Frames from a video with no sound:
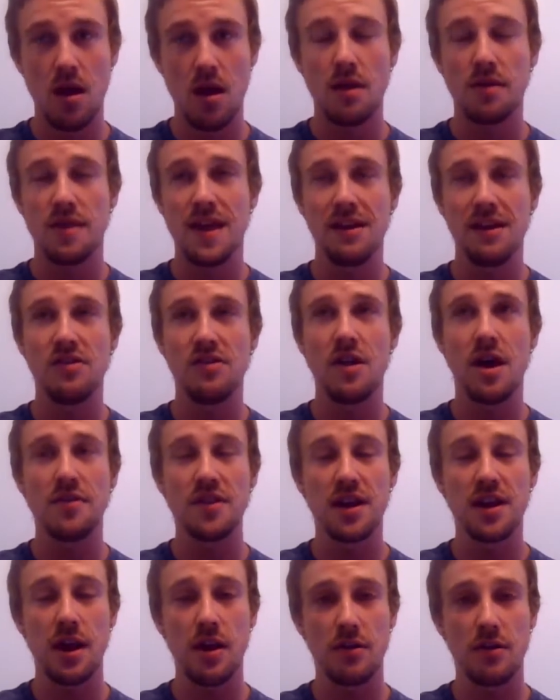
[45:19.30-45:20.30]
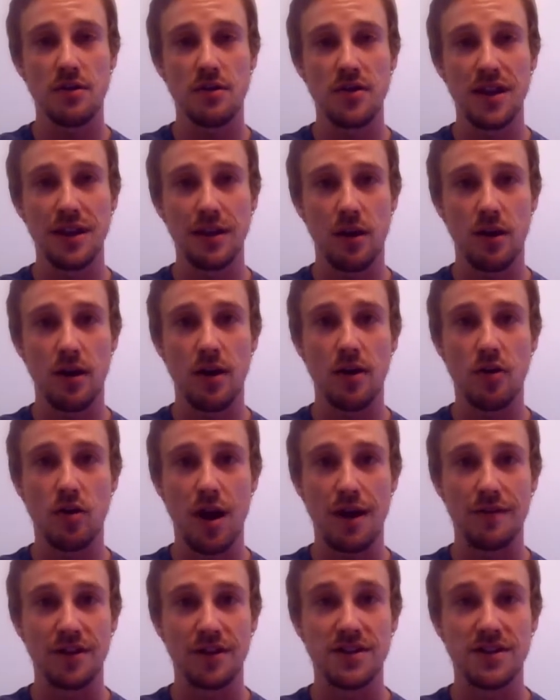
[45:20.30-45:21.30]
That is not the character that Lara
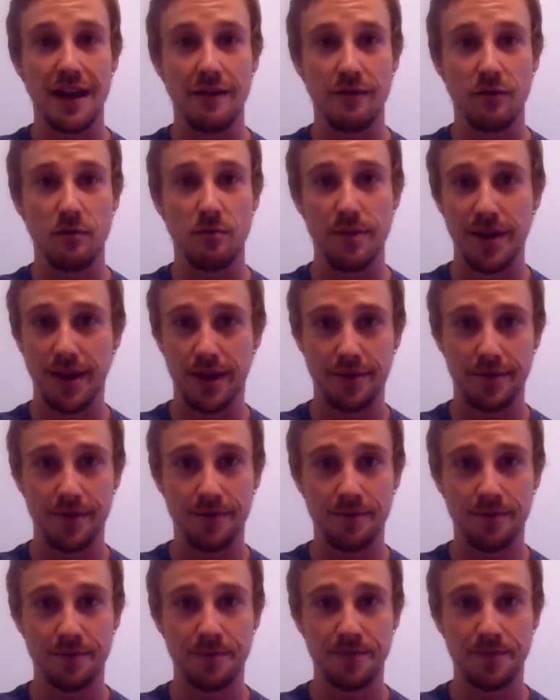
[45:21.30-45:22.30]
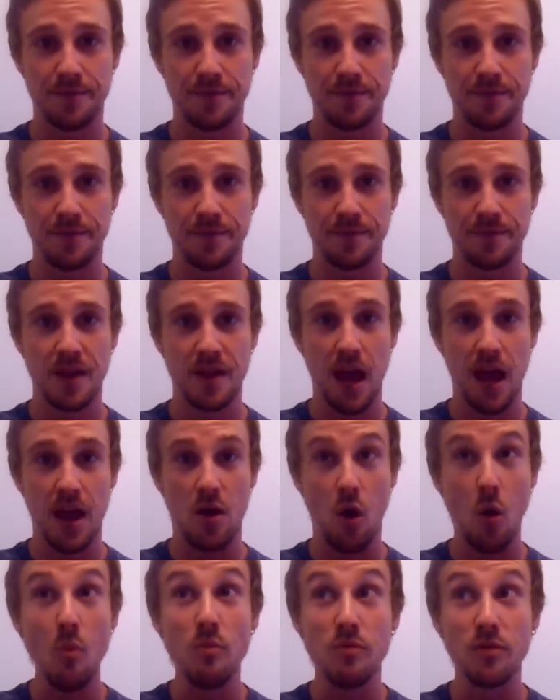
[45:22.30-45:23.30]
Croft has ever been. And
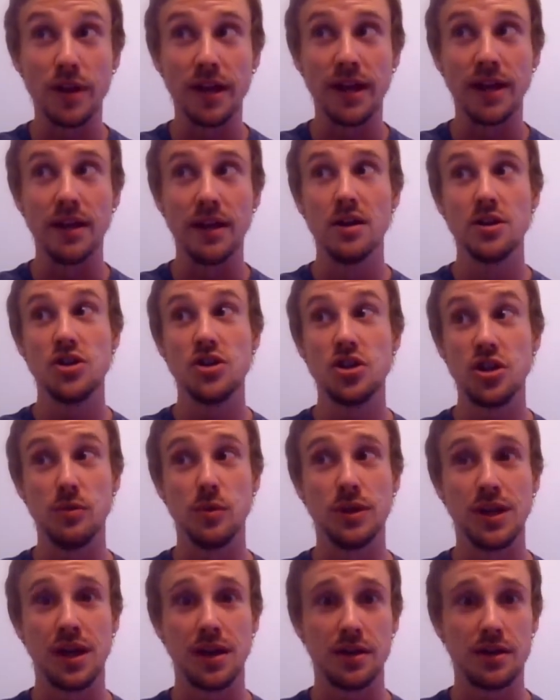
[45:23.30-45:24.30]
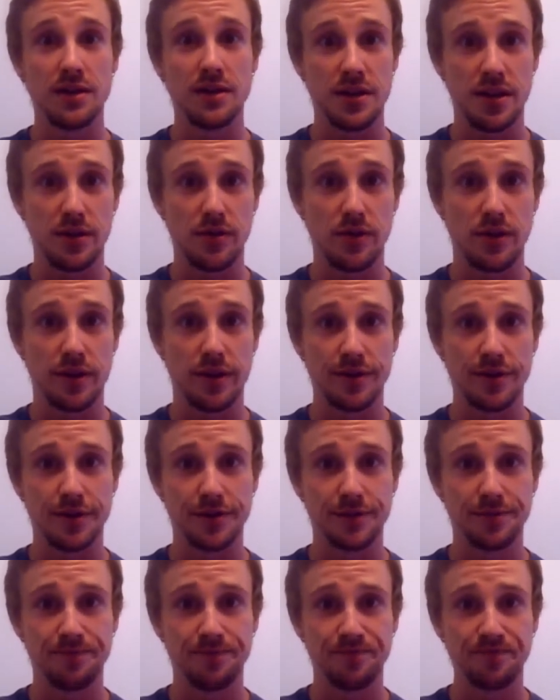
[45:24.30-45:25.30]
hopefully she will not continue this.
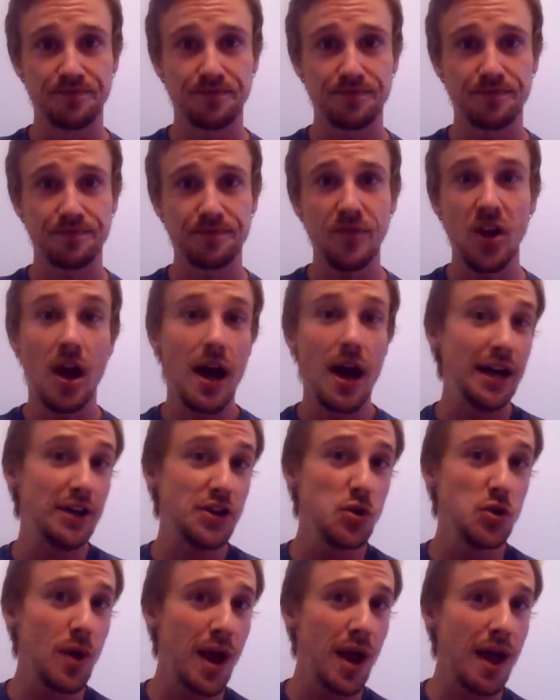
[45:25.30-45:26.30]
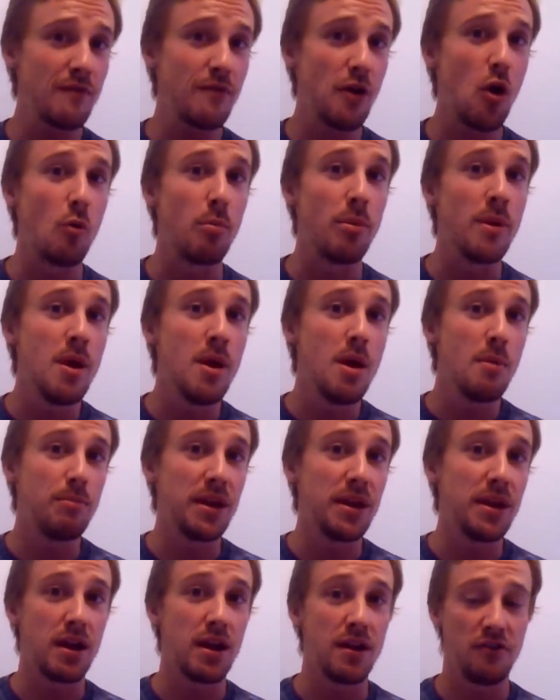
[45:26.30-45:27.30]
I do have hope
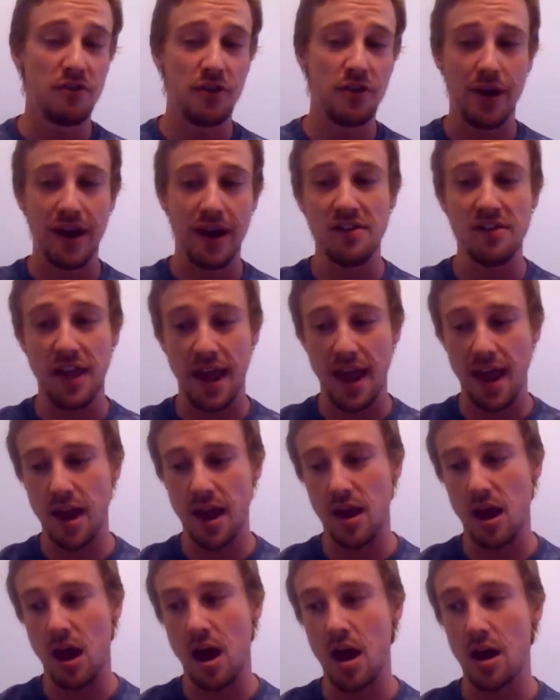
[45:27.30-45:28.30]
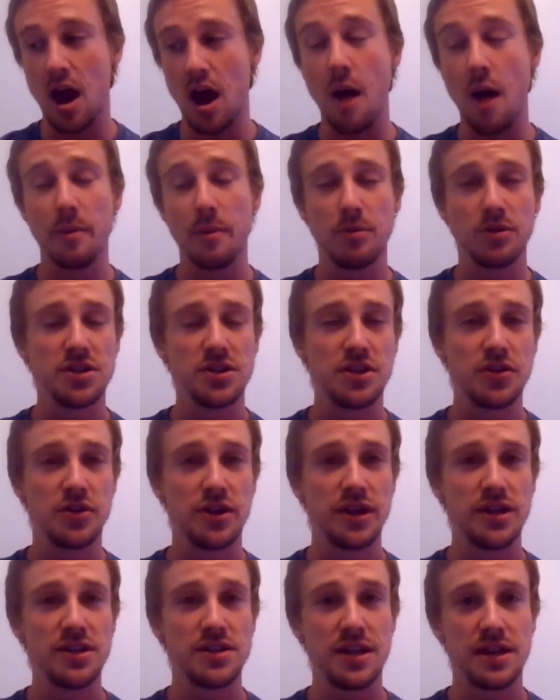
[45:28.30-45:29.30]
because there is a comic book
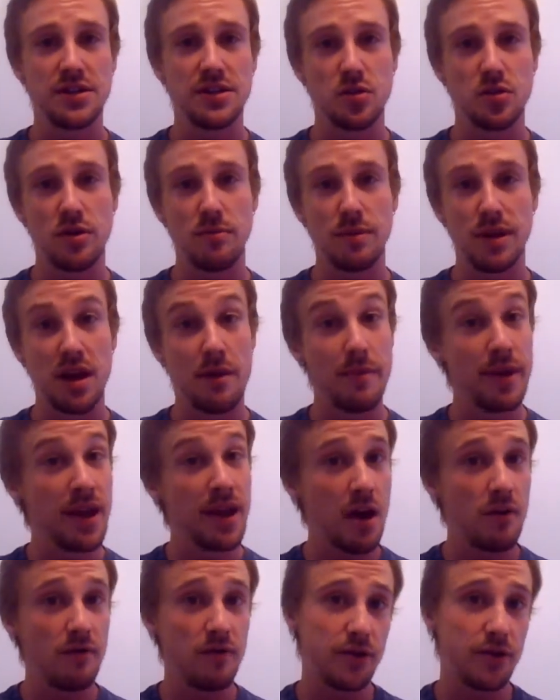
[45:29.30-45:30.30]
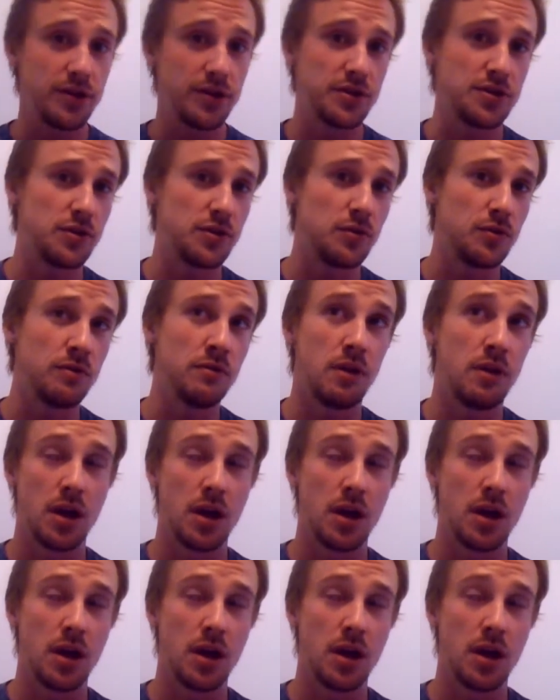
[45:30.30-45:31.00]
series that is going to be coming out very soon.